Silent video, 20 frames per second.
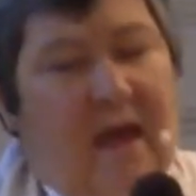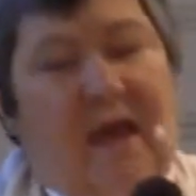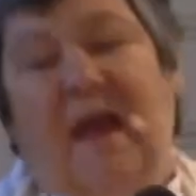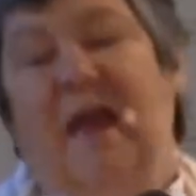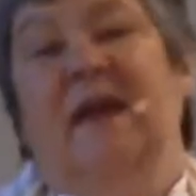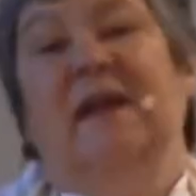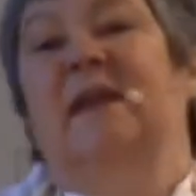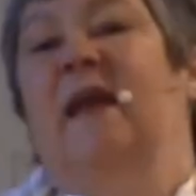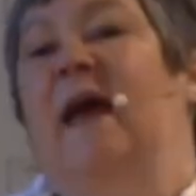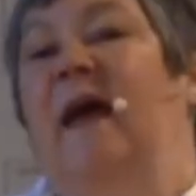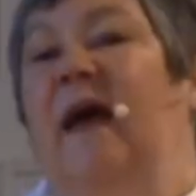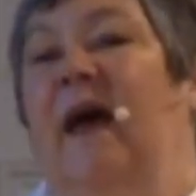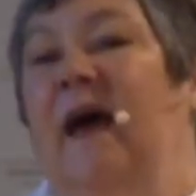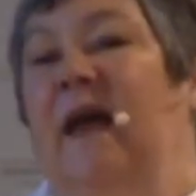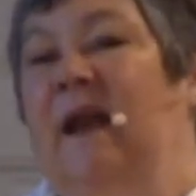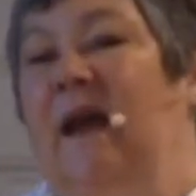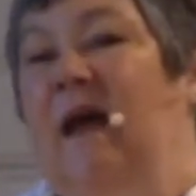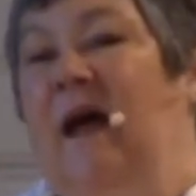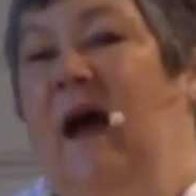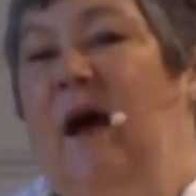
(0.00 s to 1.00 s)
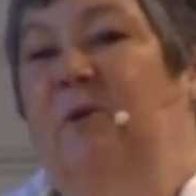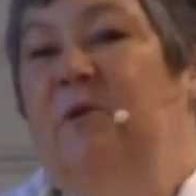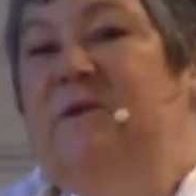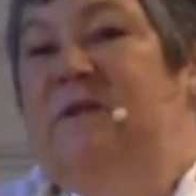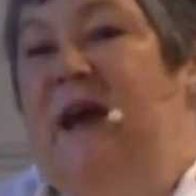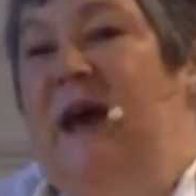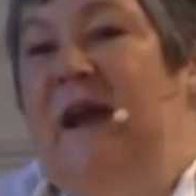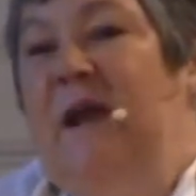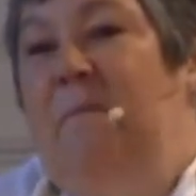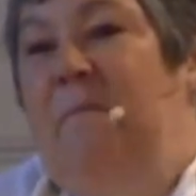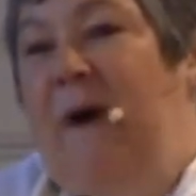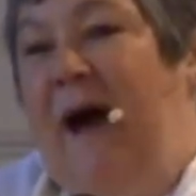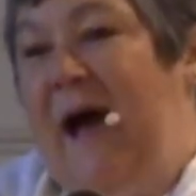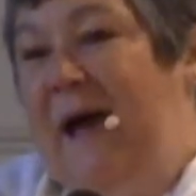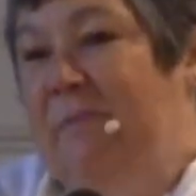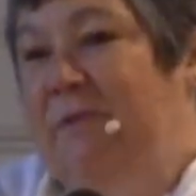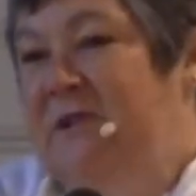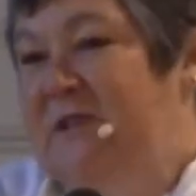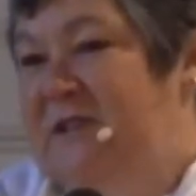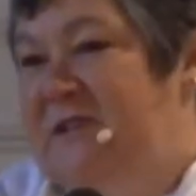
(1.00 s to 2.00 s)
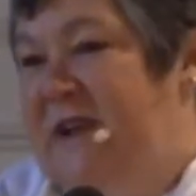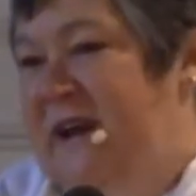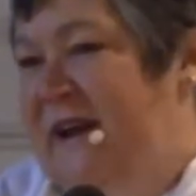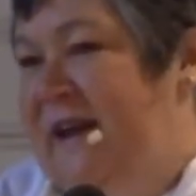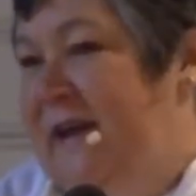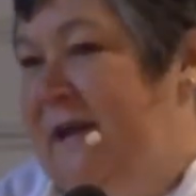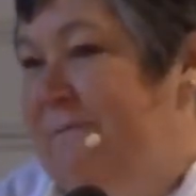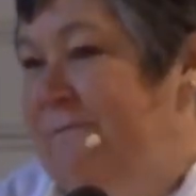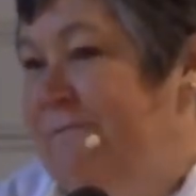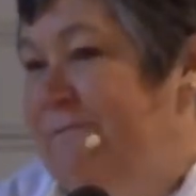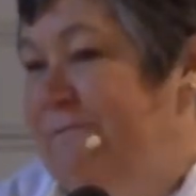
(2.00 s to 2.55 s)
And I was at a Bible study,